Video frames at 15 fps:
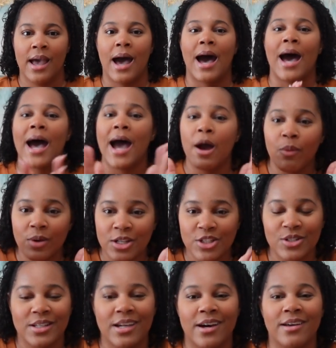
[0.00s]
I want
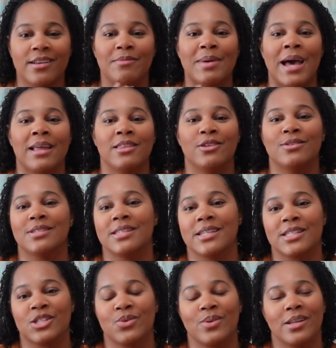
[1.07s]
you to go to Matthew
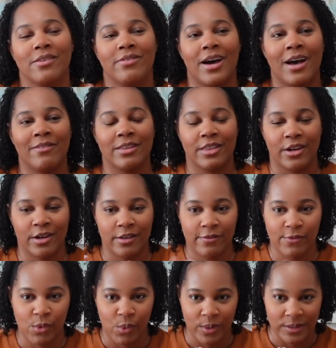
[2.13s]
6:25 and
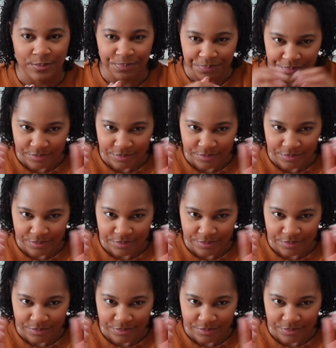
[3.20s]
34.